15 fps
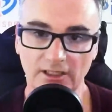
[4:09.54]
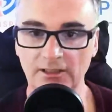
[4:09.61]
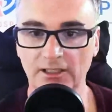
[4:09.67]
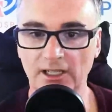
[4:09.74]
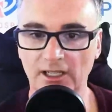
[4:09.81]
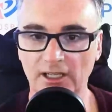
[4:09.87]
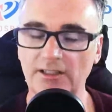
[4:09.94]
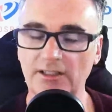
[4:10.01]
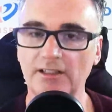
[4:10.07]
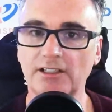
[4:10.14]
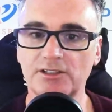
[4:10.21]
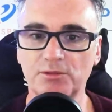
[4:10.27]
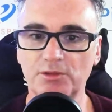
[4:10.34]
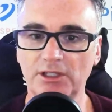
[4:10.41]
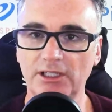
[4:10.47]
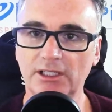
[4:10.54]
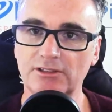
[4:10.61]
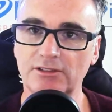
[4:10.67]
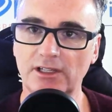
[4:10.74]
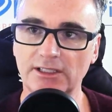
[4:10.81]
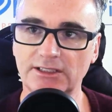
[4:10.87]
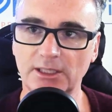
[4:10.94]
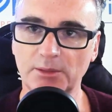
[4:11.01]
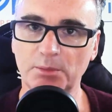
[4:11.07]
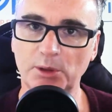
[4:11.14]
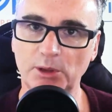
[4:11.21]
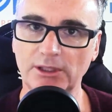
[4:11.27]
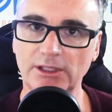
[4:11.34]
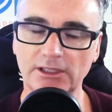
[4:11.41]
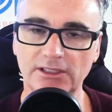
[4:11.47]
and I think that's a really interesting
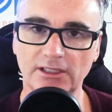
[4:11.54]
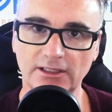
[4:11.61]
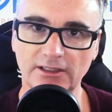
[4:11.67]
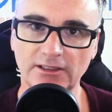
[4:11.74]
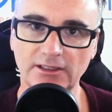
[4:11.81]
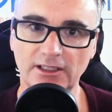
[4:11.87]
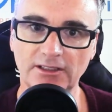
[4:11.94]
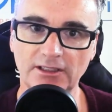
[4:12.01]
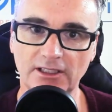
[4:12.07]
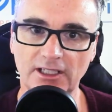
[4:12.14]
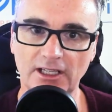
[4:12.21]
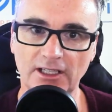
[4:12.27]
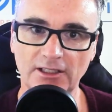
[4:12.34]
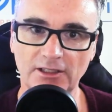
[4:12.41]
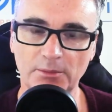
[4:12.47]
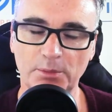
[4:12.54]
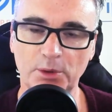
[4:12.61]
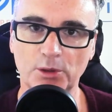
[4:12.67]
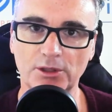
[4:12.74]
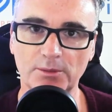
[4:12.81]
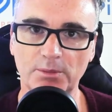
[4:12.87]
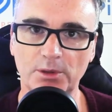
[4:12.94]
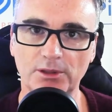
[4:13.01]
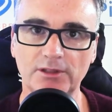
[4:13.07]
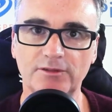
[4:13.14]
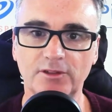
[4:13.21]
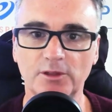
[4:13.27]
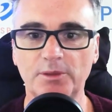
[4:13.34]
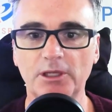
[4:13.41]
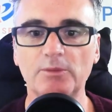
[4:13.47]
point and and and an important point
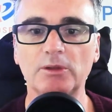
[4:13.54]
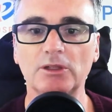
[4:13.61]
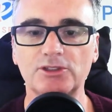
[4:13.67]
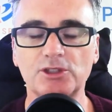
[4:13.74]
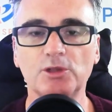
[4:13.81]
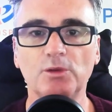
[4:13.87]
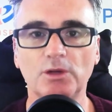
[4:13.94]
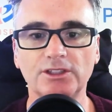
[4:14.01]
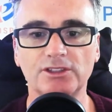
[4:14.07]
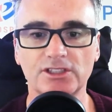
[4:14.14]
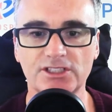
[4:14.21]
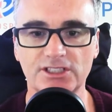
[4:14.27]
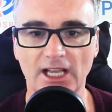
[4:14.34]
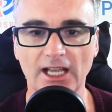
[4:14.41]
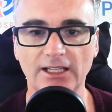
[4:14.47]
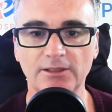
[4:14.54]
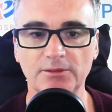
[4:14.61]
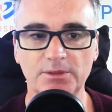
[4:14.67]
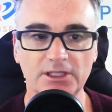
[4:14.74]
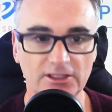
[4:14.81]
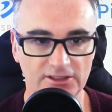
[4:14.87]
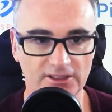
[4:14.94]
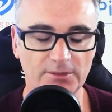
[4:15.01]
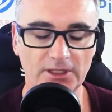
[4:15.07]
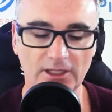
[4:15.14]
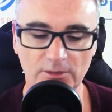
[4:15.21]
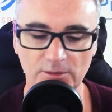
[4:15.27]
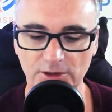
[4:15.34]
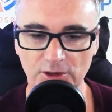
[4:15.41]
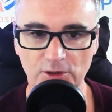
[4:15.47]
for people to understand because I mean I
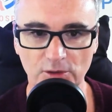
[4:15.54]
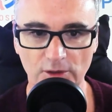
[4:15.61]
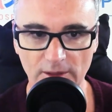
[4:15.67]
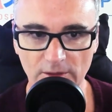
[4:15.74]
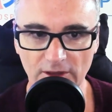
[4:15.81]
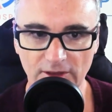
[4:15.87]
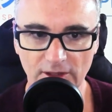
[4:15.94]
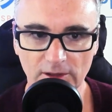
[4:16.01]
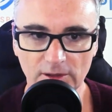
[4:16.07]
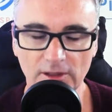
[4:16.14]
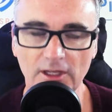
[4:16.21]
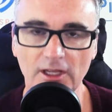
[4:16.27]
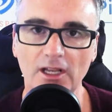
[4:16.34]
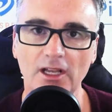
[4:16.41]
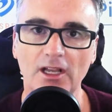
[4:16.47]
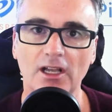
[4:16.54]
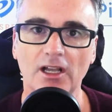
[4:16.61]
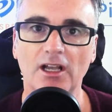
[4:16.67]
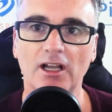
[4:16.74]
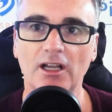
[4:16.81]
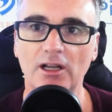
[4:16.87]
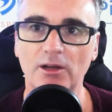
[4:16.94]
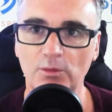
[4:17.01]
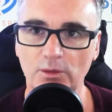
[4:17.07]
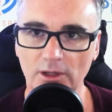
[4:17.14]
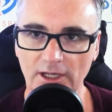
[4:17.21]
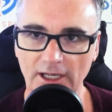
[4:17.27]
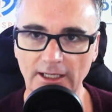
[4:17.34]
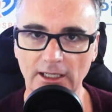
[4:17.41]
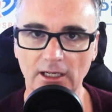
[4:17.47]
would agree with you we're
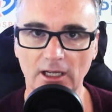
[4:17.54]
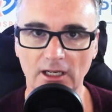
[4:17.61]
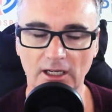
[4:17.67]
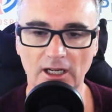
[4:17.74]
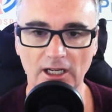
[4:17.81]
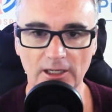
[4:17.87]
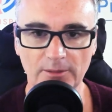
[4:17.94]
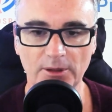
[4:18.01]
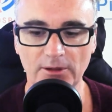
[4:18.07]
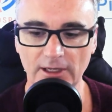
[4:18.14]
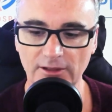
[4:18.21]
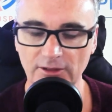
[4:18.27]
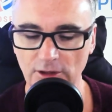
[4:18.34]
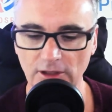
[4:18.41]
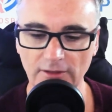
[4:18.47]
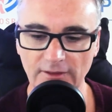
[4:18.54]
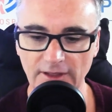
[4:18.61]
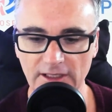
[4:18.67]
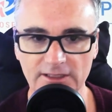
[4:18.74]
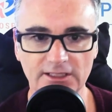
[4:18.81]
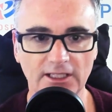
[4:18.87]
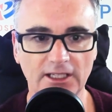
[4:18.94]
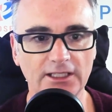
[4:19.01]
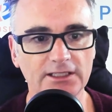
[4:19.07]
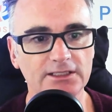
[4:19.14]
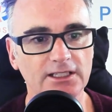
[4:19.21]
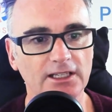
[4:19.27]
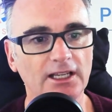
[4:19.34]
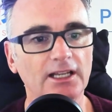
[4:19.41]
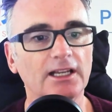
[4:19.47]
getting a lot of hype around all of these things
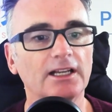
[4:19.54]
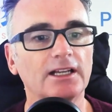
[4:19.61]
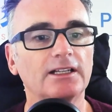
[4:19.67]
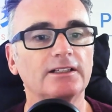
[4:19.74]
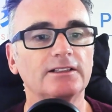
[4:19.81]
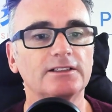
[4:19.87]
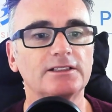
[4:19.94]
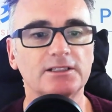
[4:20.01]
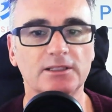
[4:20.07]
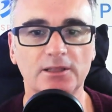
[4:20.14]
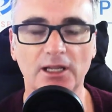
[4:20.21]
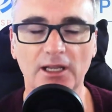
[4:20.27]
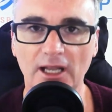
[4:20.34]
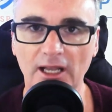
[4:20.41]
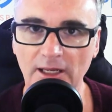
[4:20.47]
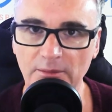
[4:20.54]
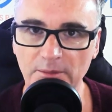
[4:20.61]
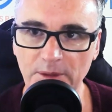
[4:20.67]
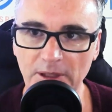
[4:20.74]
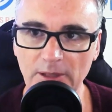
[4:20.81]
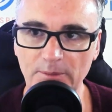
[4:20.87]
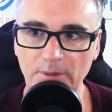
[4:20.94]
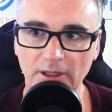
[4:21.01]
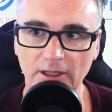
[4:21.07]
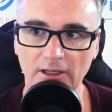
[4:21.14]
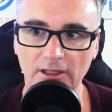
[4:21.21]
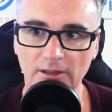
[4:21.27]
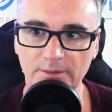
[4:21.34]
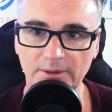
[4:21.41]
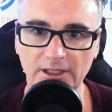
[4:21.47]
and and people
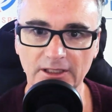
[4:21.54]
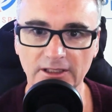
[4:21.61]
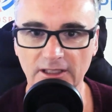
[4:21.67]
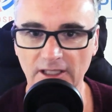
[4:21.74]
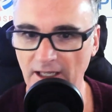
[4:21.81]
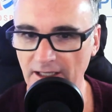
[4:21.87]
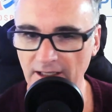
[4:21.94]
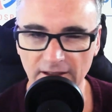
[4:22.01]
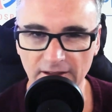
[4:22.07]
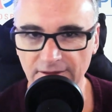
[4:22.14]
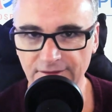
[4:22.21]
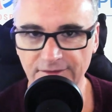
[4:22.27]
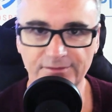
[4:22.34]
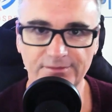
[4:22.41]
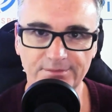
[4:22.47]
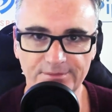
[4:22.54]
are being kind of